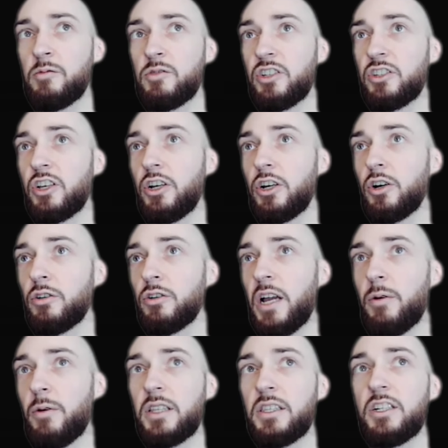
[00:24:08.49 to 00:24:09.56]
just going to go
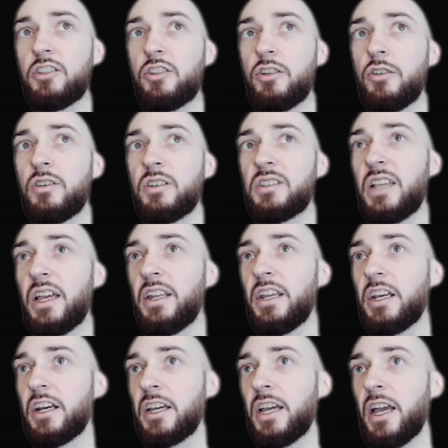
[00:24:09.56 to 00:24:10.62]
directly to
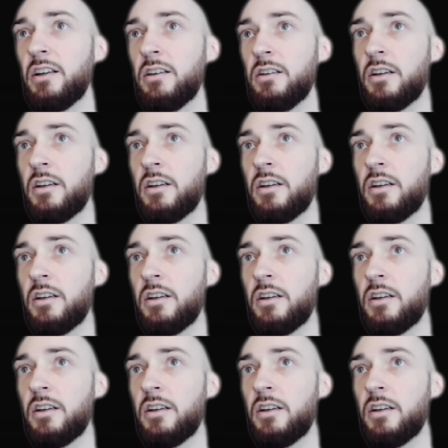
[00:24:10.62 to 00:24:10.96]
sending again.